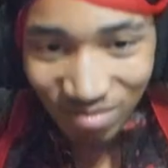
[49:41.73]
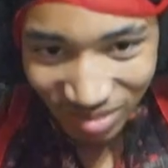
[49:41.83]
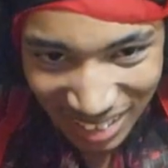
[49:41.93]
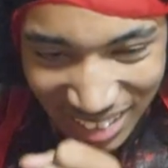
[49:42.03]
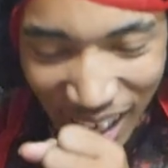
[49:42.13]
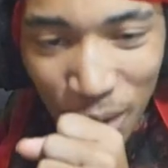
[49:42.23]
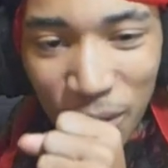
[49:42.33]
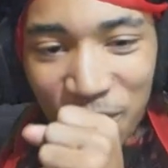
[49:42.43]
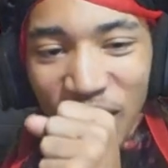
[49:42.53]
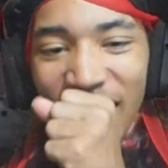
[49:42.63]
It's gonna
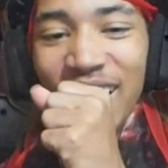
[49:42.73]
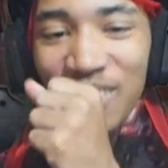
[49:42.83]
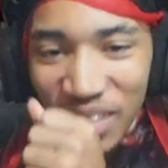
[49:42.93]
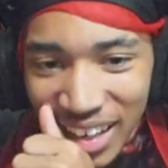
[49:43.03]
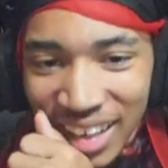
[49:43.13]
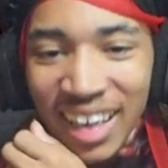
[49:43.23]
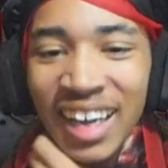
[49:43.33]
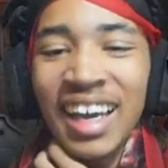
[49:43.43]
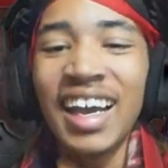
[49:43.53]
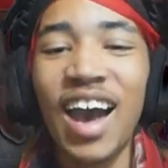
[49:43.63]
be
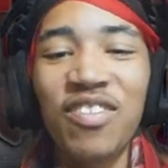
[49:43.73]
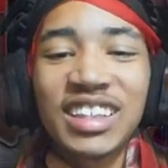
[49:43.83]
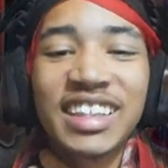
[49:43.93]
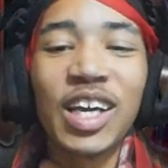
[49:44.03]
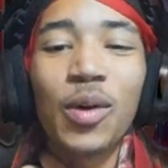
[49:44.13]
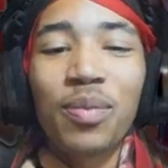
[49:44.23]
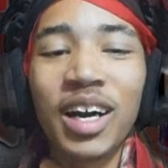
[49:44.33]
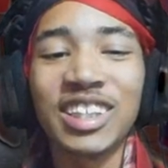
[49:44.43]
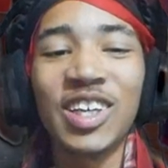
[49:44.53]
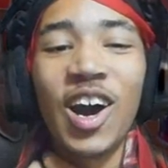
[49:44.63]
fun. Every single
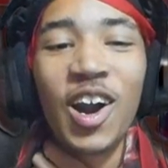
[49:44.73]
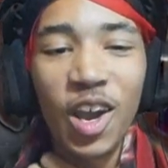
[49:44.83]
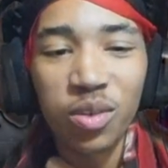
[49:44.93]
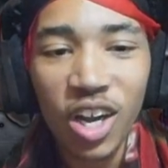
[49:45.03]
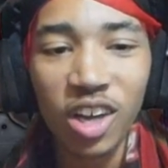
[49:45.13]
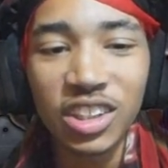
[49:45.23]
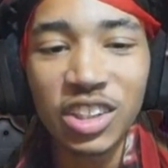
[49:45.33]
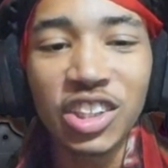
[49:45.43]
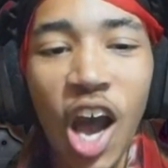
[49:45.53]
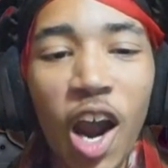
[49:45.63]
person on earth will go
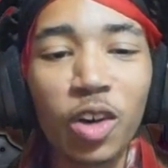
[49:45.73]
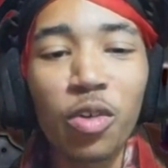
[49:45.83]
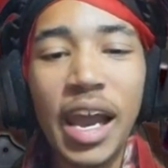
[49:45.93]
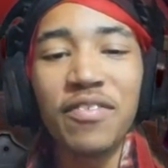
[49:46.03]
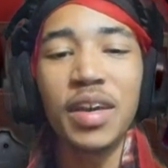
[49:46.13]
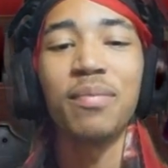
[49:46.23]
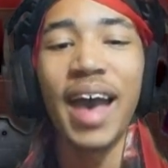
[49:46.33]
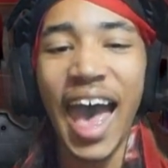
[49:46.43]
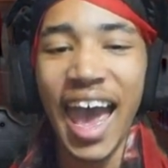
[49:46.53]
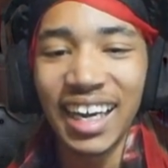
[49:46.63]
stark raving
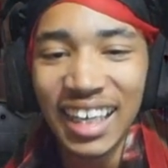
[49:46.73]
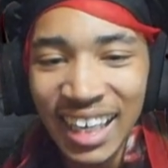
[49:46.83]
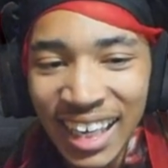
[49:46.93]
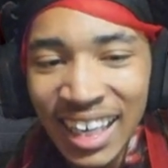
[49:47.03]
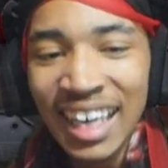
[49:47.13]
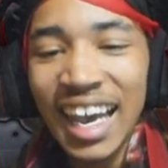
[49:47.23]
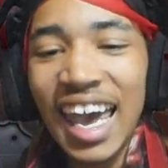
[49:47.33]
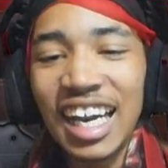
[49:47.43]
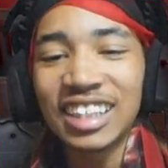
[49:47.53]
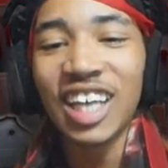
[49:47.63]
mad,
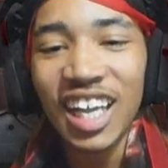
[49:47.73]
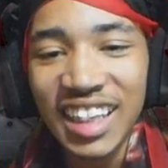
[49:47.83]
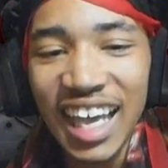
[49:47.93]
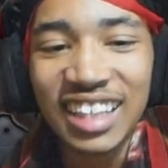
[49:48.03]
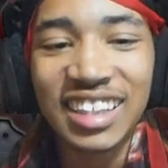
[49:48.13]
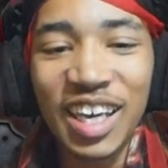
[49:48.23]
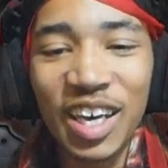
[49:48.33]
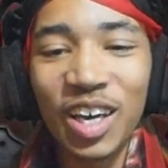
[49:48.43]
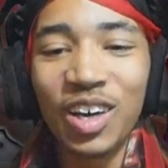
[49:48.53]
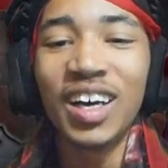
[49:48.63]
and it's all thanks to
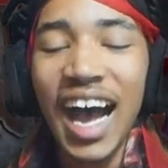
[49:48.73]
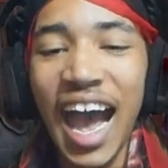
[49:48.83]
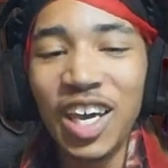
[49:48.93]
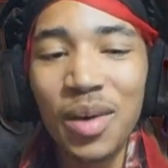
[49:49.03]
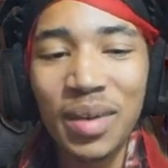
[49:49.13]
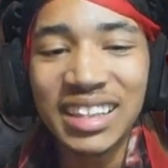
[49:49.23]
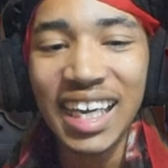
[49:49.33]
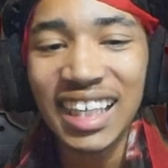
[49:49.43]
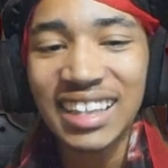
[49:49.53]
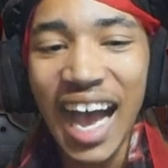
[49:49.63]
you, Ayumi
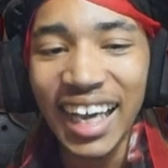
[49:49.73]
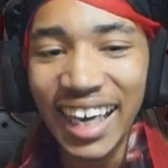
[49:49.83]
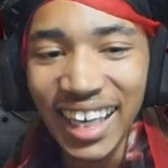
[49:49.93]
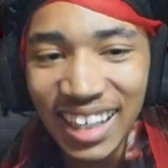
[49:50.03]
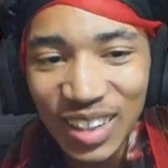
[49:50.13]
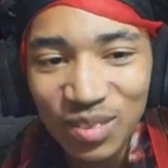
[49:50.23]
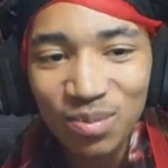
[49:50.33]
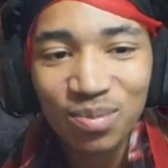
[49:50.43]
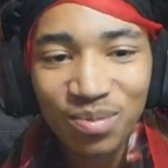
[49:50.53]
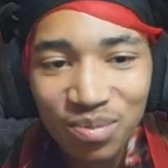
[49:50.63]
Shinozaki.
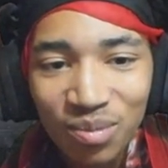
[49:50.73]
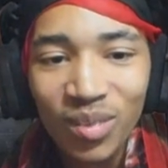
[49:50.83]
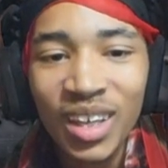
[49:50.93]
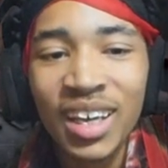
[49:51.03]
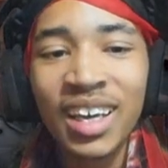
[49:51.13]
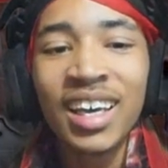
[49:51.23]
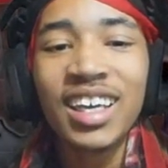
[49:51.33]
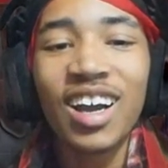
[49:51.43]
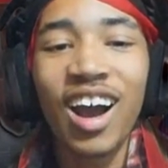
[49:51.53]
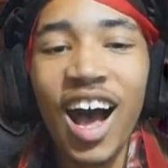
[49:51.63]

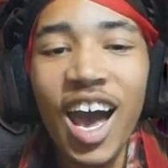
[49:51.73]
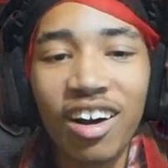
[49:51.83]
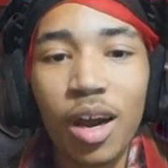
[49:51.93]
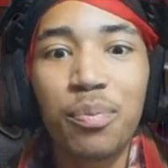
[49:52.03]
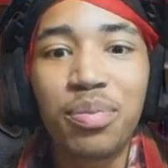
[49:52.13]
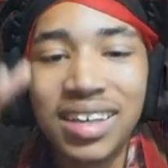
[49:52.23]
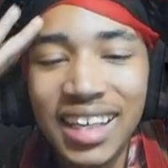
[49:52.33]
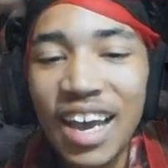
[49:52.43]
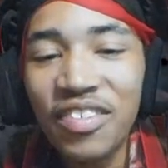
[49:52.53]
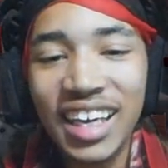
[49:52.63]
Oh your utter
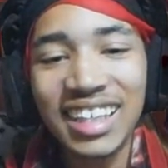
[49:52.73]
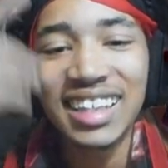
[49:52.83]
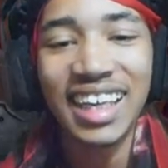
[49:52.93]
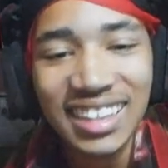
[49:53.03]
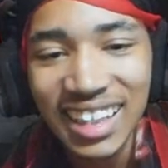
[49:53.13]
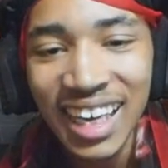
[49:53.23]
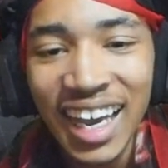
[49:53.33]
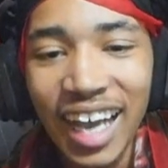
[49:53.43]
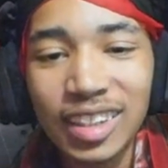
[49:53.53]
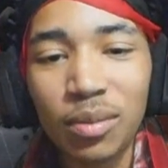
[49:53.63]
obliviousness
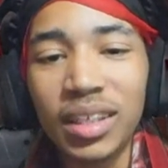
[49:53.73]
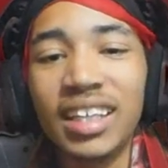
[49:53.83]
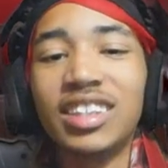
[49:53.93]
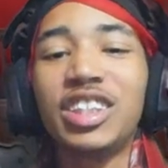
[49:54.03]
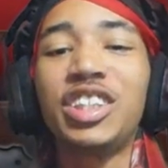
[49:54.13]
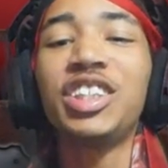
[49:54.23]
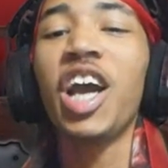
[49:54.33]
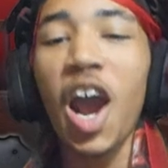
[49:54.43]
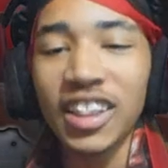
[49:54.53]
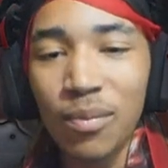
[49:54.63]
has
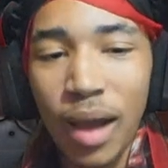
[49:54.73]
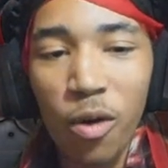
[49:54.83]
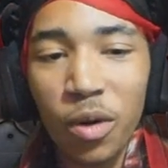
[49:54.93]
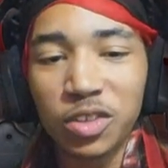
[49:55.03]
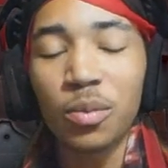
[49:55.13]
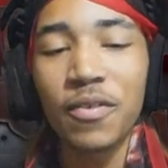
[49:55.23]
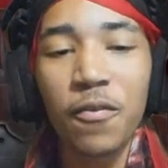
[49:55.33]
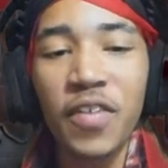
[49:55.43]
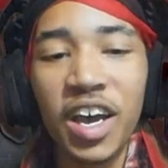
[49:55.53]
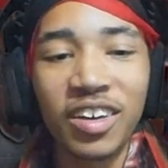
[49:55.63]
ensured that my wish will be
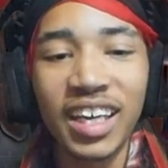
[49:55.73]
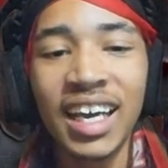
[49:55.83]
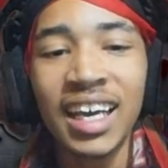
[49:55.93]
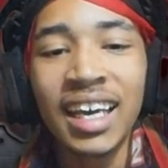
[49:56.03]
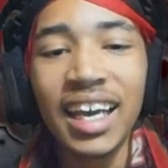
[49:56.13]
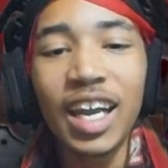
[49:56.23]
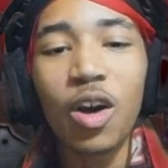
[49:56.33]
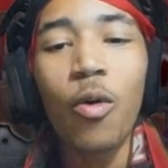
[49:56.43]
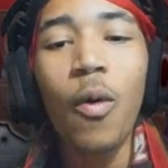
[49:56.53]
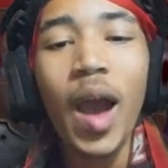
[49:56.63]
fulfilled. In
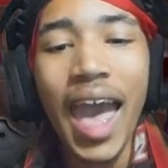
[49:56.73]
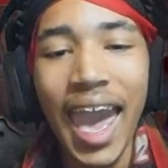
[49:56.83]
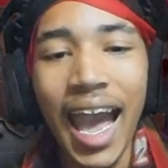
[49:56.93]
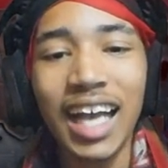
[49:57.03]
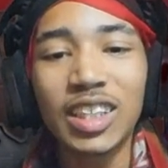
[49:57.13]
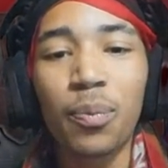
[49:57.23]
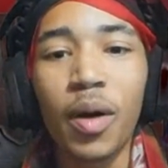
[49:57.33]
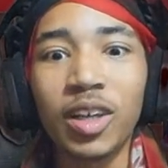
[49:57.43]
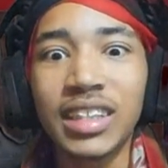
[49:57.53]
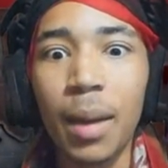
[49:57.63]
a way, I
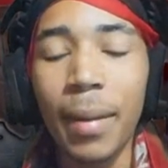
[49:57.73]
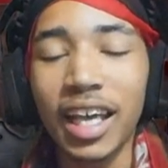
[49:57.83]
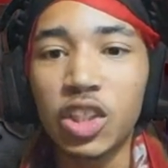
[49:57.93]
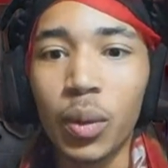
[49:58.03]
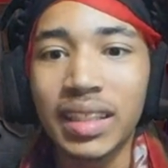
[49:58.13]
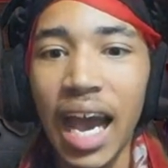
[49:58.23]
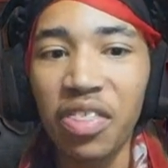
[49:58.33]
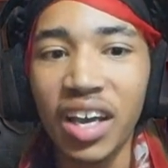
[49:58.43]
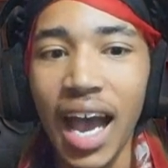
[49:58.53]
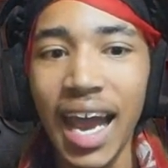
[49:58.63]
suppose that makes you a
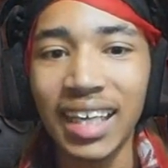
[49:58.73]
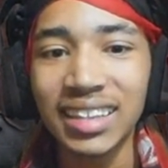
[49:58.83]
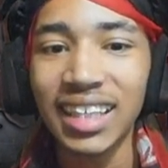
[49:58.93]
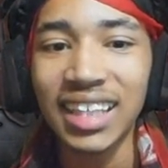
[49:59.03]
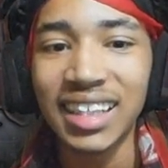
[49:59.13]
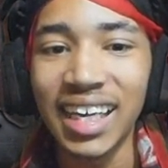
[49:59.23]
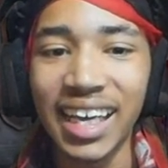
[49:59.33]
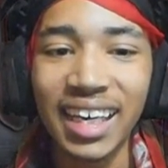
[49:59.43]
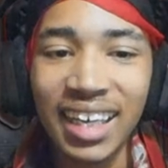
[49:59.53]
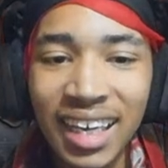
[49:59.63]
death goddess, doesn't
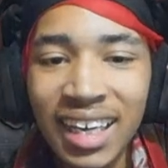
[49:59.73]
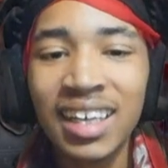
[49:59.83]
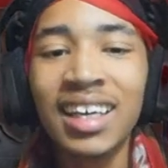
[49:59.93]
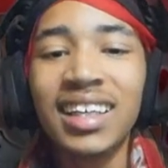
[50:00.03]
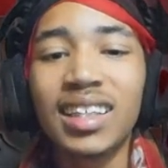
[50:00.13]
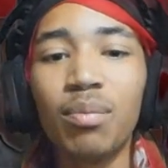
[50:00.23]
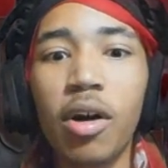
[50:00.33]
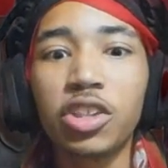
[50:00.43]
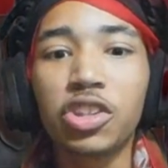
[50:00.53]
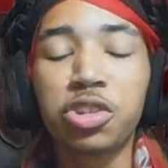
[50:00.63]
it? The
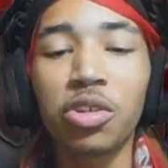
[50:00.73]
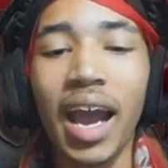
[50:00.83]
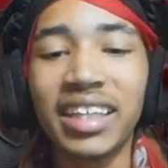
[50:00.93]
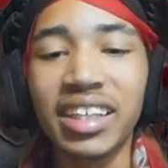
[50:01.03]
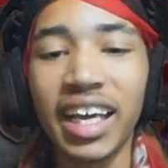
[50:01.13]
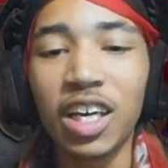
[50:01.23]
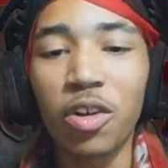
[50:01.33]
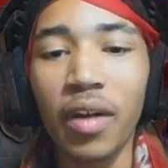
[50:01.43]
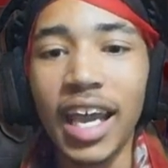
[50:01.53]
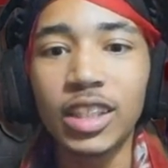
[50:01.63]
most tragic and
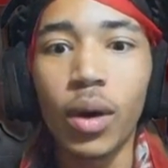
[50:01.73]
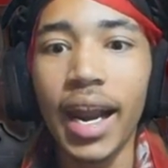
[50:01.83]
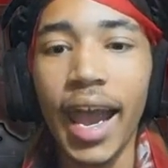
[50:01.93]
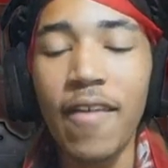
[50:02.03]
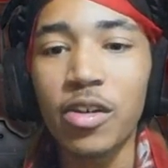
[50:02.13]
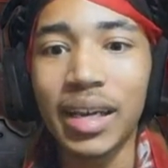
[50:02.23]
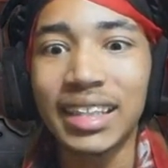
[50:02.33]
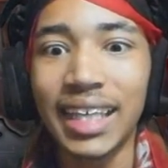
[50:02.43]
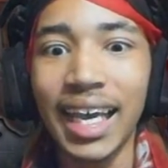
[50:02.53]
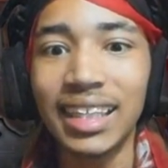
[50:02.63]
deranged one to ever
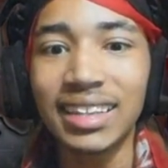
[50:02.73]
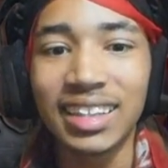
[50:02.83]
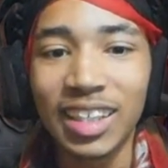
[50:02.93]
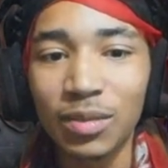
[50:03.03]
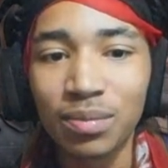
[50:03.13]
exist.